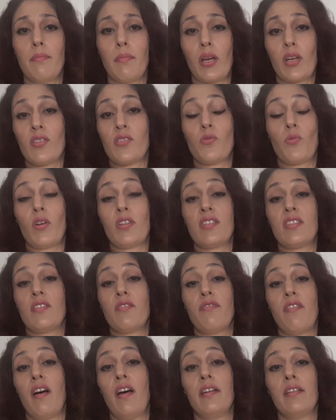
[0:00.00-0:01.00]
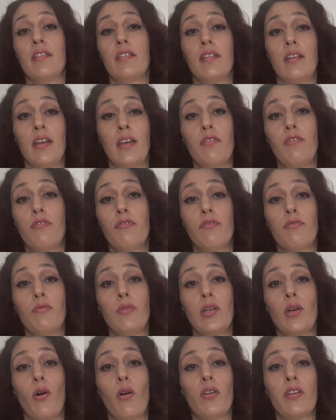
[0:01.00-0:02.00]
because what's the fun if
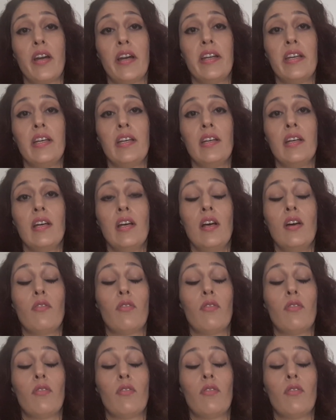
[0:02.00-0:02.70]
we already,